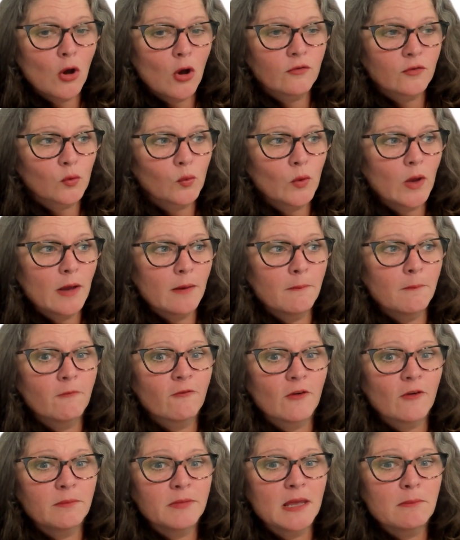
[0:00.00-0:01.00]

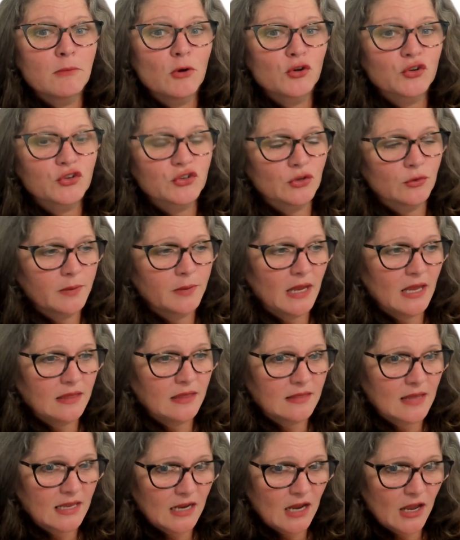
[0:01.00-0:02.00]
overwhelmed from the emotional
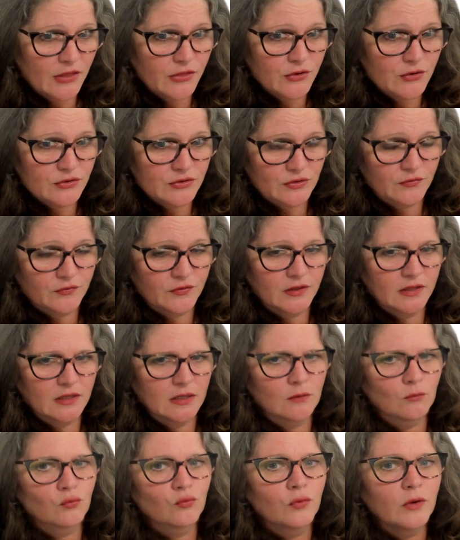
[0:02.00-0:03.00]
pain that others are feeling.